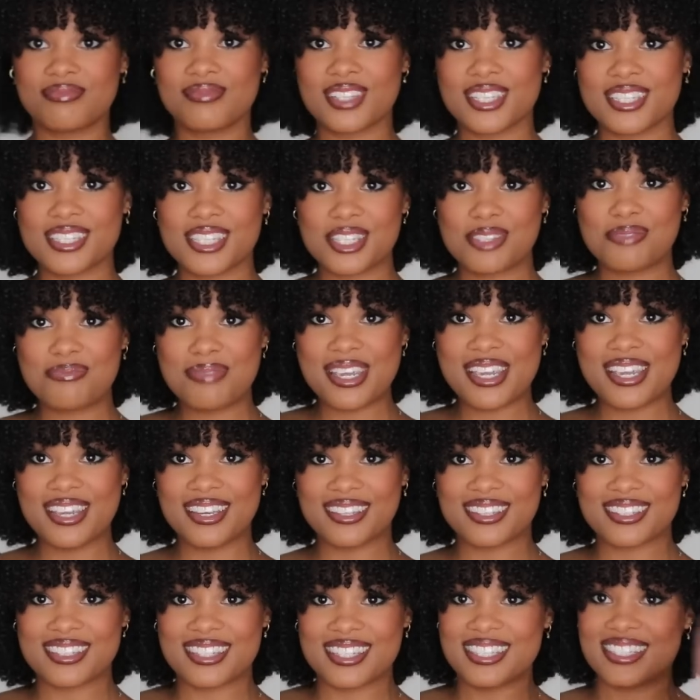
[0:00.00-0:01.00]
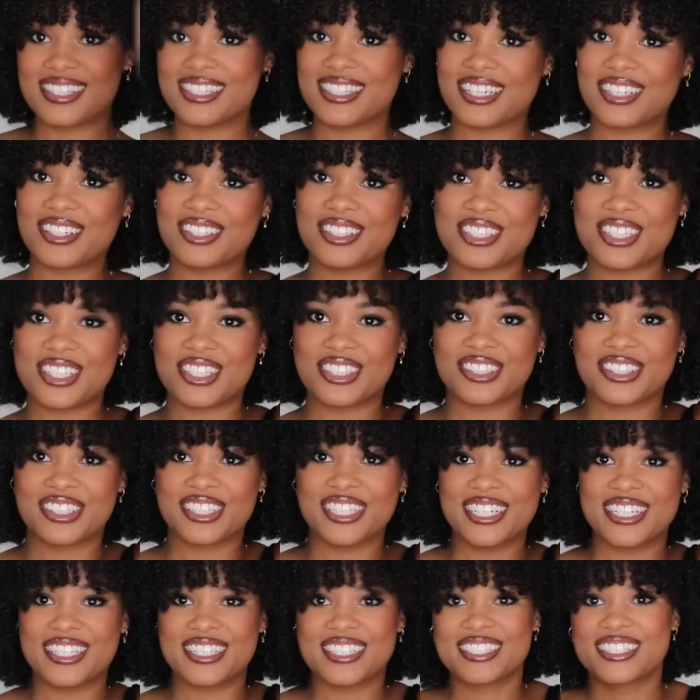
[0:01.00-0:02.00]
This is me, this is signature
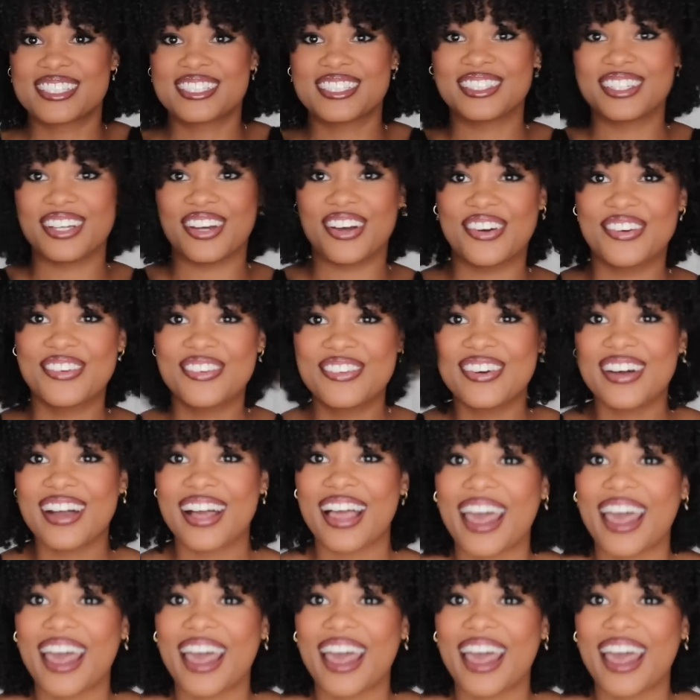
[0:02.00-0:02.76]
list, you know?